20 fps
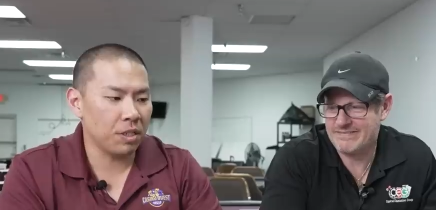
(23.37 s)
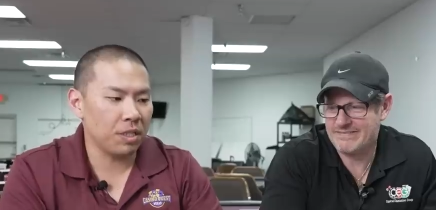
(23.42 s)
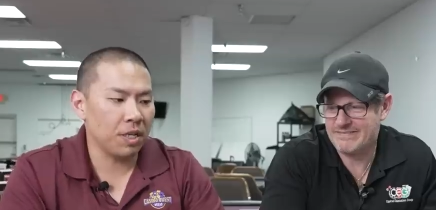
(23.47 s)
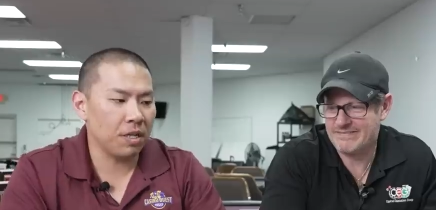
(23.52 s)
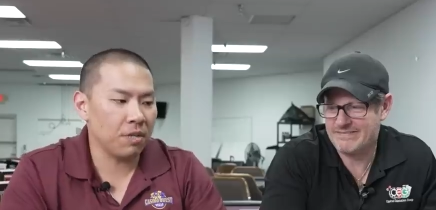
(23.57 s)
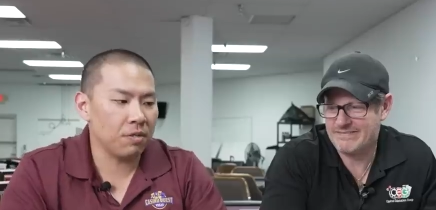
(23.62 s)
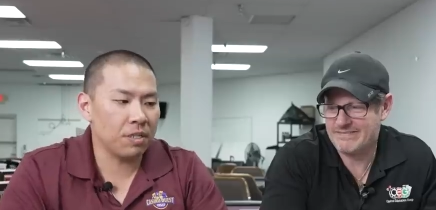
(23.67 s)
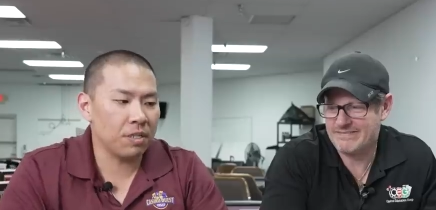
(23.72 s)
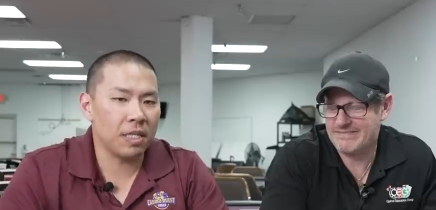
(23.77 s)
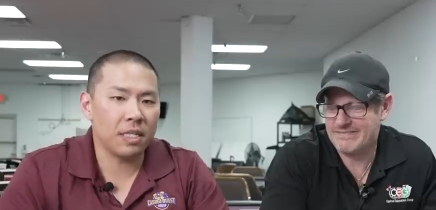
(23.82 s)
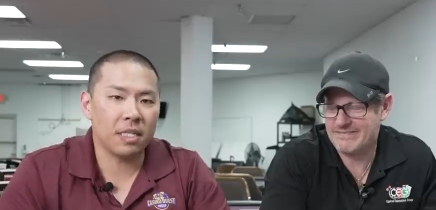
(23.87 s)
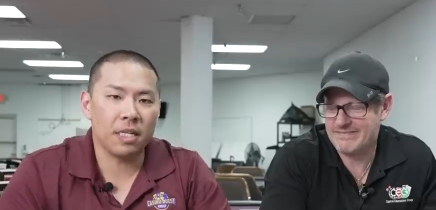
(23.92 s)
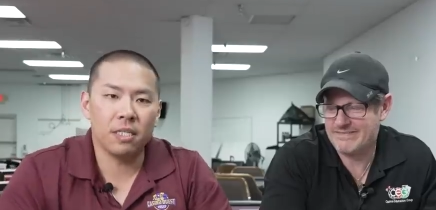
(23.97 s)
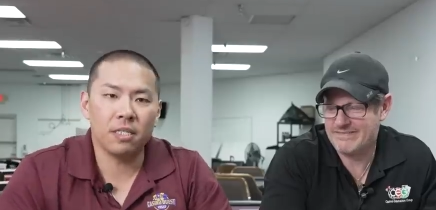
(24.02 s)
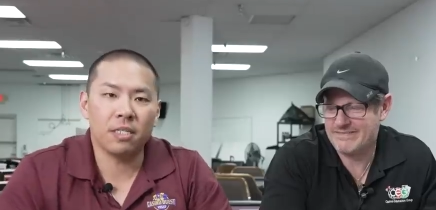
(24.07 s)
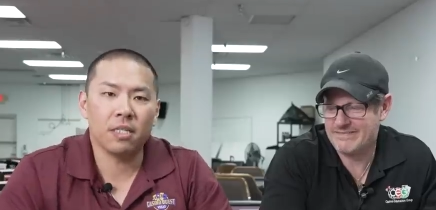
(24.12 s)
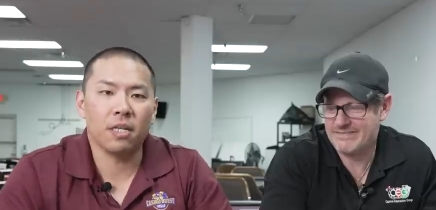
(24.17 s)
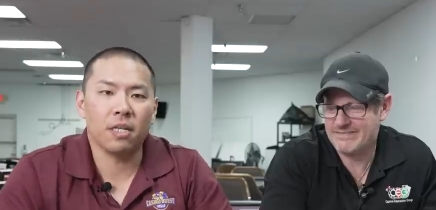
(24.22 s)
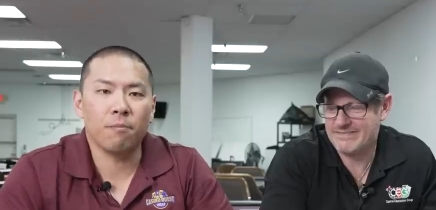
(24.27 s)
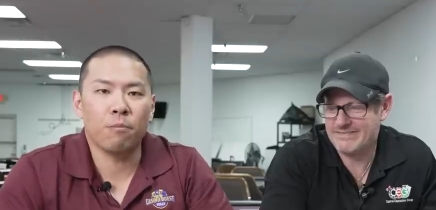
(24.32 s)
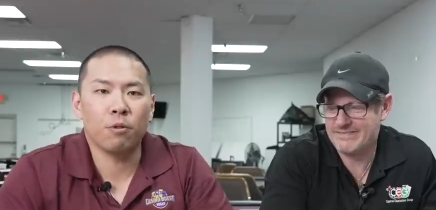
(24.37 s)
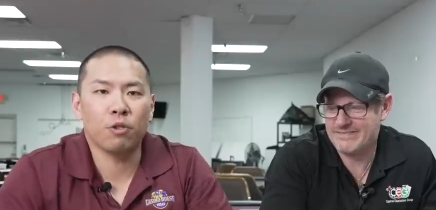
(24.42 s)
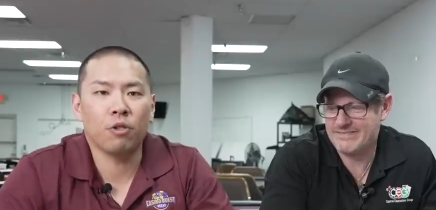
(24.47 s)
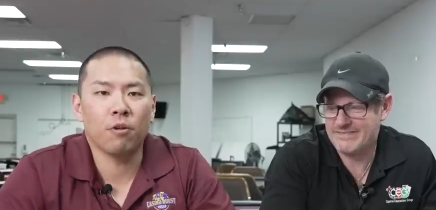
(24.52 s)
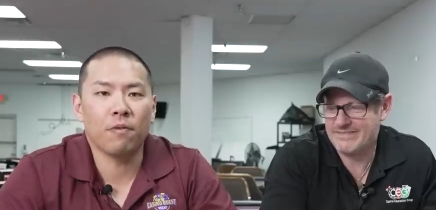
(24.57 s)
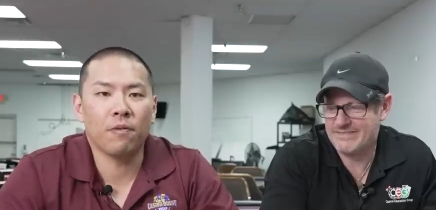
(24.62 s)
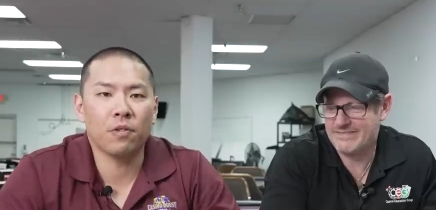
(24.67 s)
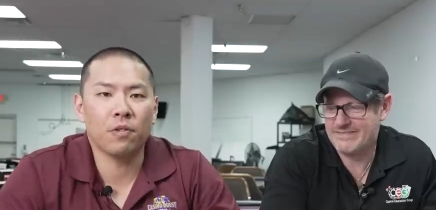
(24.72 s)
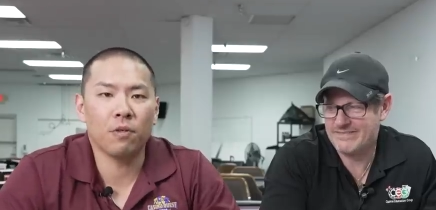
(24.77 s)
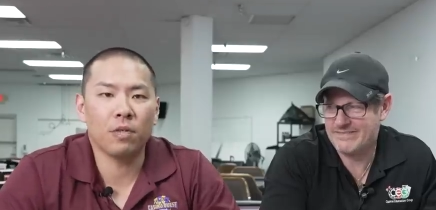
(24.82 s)
Speaker 1: in nickels that Dennis is going to push
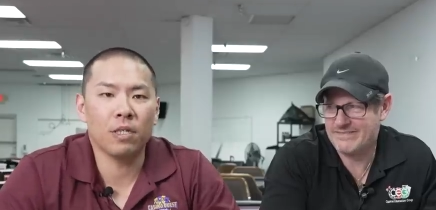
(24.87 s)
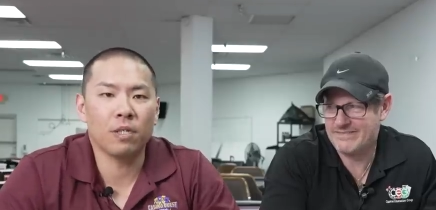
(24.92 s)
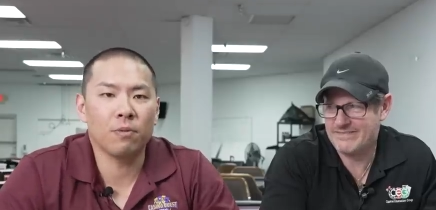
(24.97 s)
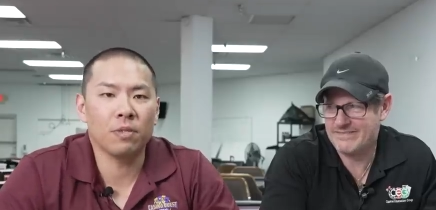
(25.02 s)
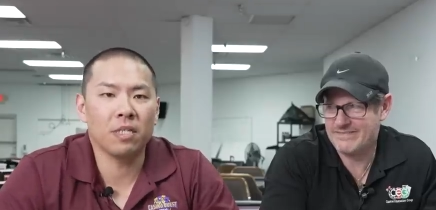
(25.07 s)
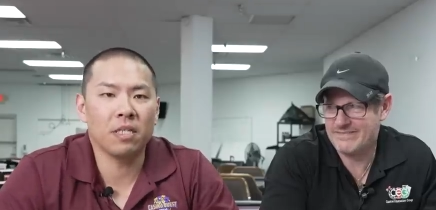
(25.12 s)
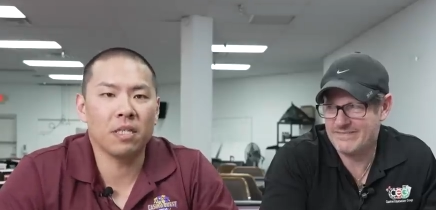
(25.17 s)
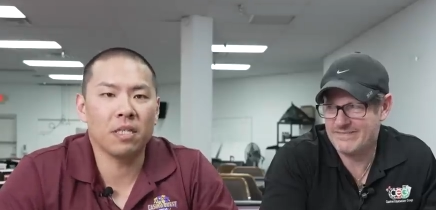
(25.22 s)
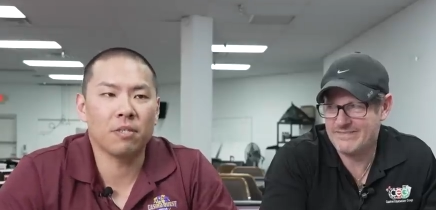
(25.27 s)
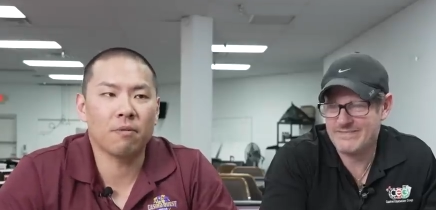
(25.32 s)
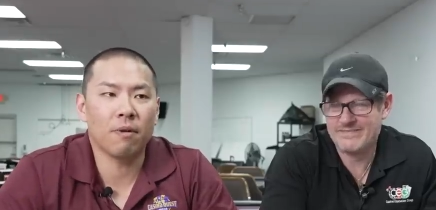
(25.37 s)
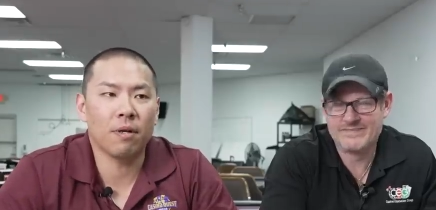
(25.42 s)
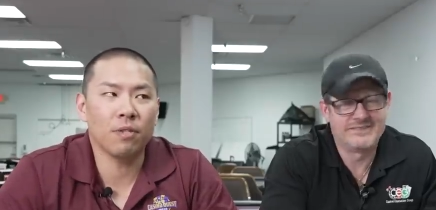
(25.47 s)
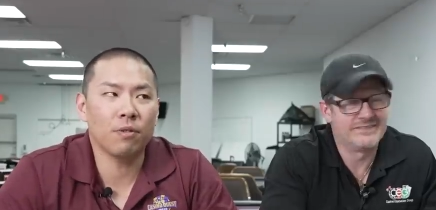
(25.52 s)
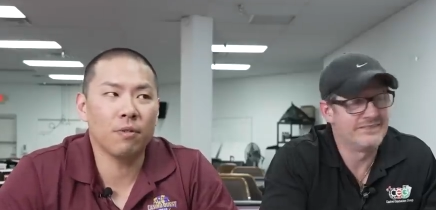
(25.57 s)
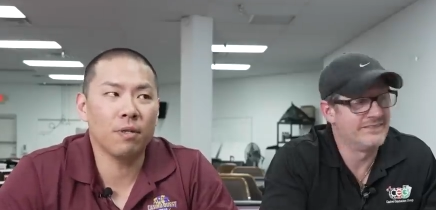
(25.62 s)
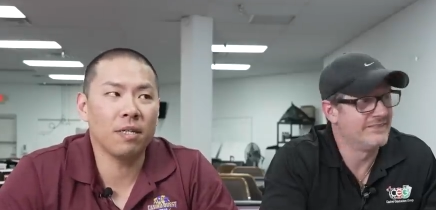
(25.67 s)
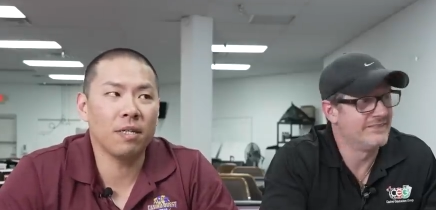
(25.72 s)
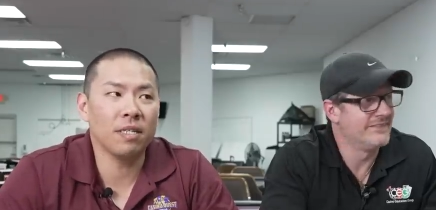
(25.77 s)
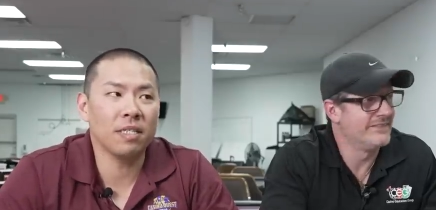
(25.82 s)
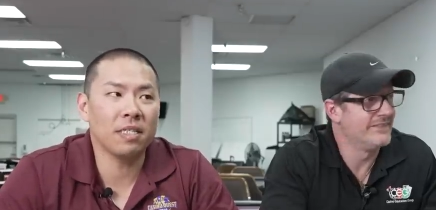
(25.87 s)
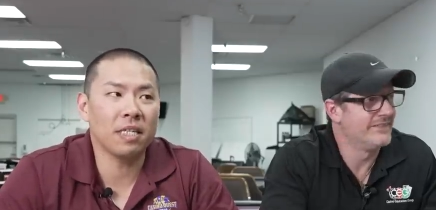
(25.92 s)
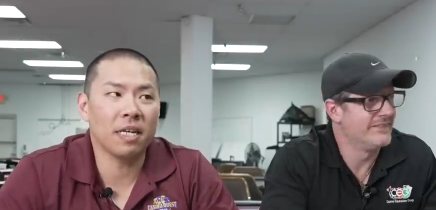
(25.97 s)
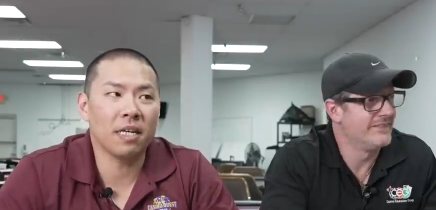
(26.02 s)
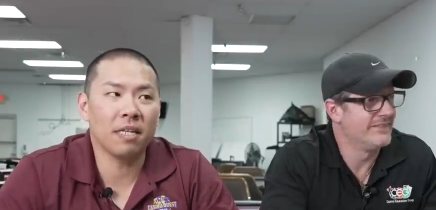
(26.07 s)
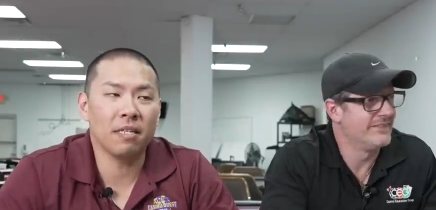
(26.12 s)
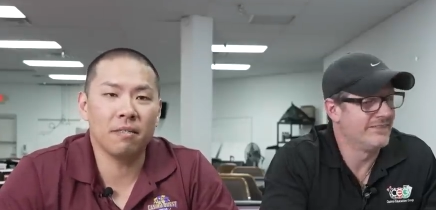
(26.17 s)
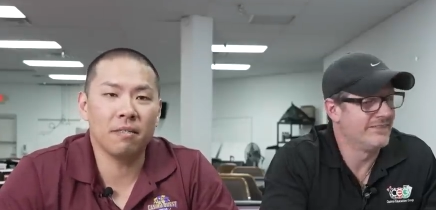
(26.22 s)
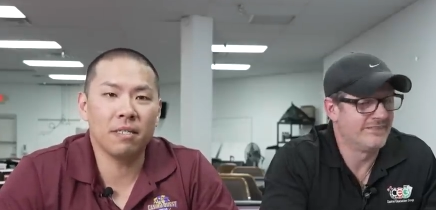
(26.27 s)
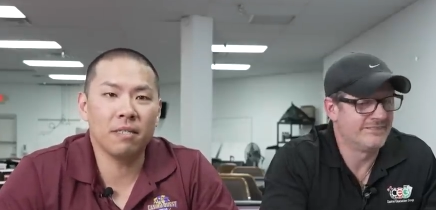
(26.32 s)
over to us once he gets around to it in a
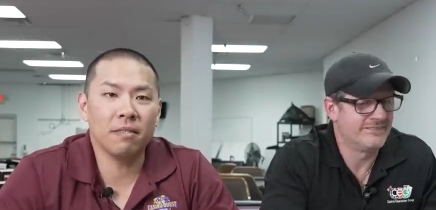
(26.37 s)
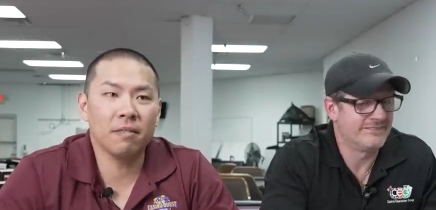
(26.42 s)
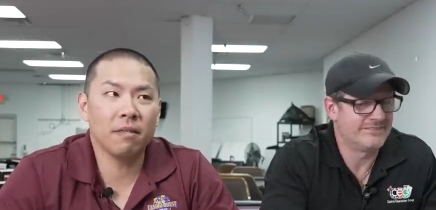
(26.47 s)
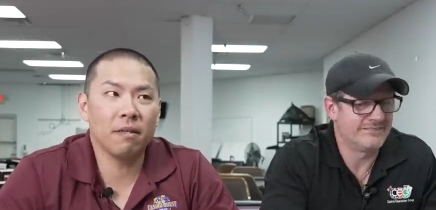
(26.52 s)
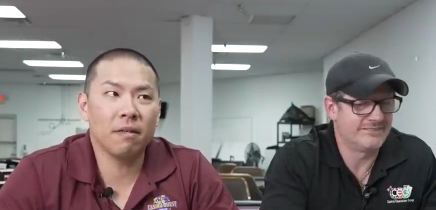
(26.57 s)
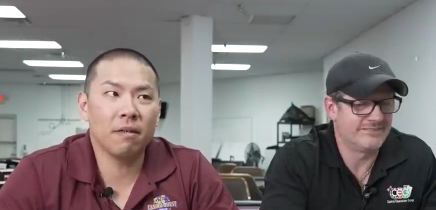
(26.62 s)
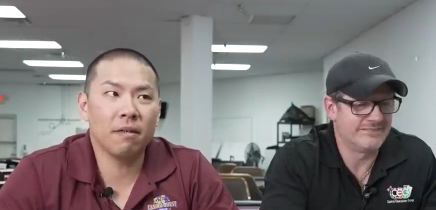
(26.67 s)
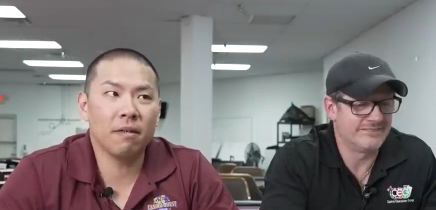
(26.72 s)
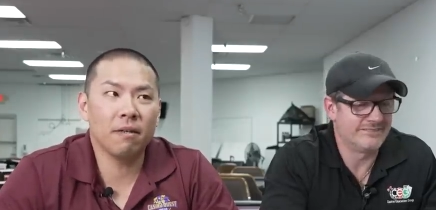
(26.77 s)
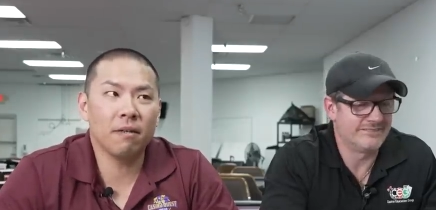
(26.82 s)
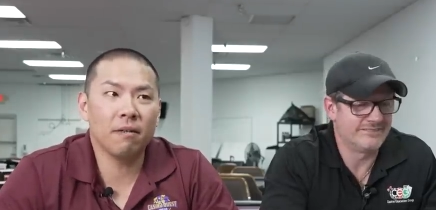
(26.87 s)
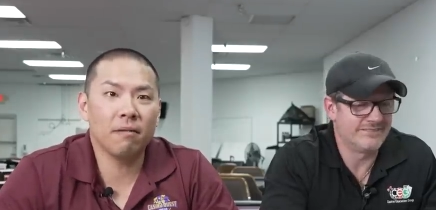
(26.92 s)
second. Mm.